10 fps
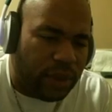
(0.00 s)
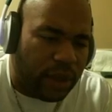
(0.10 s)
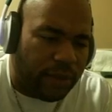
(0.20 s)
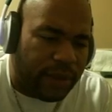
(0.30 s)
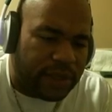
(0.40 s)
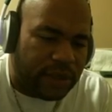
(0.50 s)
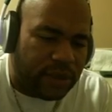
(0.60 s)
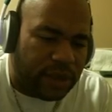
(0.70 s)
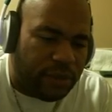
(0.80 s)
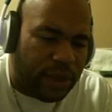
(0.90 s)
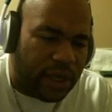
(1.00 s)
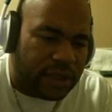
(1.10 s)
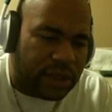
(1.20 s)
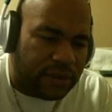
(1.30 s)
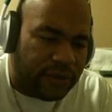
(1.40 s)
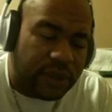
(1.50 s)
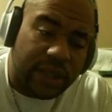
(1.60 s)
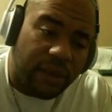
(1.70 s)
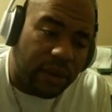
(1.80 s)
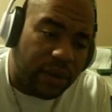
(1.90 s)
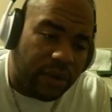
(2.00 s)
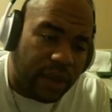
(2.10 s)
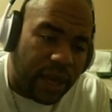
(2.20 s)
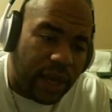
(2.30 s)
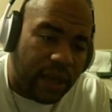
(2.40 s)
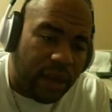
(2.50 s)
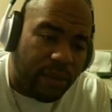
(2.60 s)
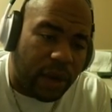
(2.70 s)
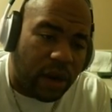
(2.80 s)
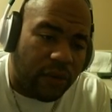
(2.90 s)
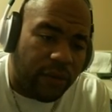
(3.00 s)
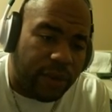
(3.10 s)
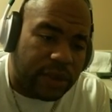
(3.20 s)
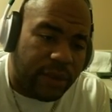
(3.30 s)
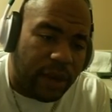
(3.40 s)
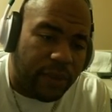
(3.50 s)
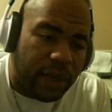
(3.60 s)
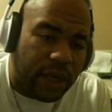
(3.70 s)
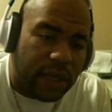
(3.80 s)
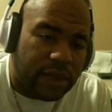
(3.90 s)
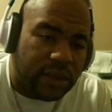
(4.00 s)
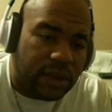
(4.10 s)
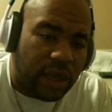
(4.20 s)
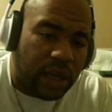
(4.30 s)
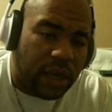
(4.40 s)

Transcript: Building up that 0 DPS, because eventually I'm going to do that. My Carnival build's coming out pretty nice.